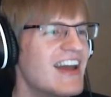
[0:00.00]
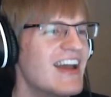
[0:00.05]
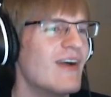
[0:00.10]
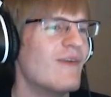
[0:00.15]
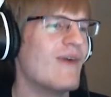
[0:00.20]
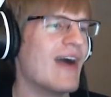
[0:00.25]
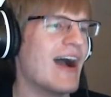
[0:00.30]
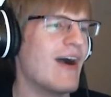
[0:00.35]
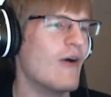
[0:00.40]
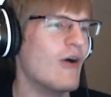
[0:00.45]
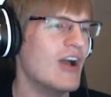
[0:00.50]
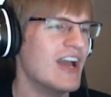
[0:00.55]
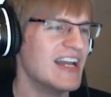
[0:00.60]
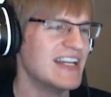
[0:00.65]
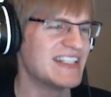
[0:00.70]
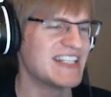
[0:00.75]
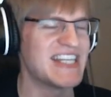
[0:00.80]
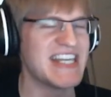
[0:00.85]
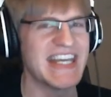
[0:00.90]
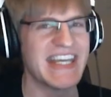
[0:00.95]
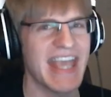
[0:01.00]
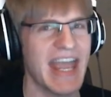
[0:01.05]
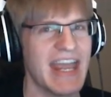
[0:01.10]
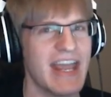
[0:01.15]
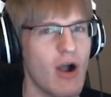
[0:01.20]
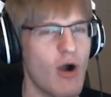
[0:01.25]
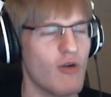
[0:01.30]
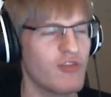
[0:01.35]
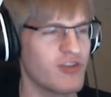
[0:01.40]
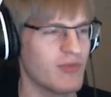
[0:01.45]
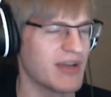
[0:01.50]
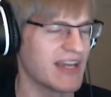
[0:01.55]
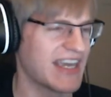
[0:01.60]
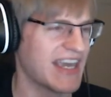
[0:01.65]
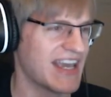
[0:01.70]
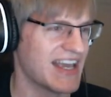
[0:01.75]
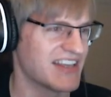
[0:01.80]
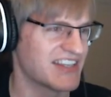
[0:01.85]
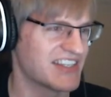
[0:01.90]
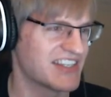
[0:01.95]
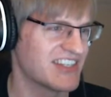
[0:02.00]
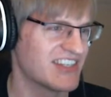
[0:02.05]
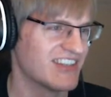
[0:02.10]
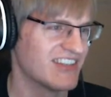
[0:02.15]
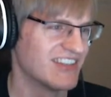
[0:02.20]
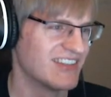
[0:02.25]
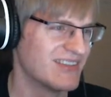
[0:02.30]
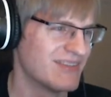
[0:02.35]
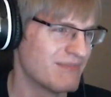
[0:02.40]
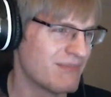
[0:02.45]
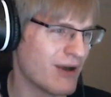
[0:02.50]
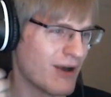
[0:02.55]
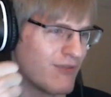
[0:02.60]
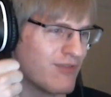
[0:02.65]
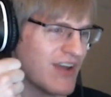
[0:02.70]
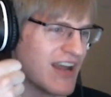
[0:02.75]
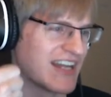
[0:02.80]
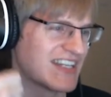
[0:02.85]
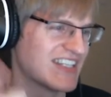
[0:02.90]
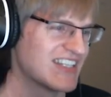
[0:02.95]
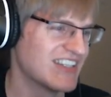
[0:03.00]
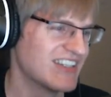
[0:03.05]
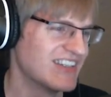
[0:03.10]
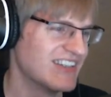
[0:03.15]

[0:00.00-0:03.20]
Wow, TKO from a kiss. Perfect.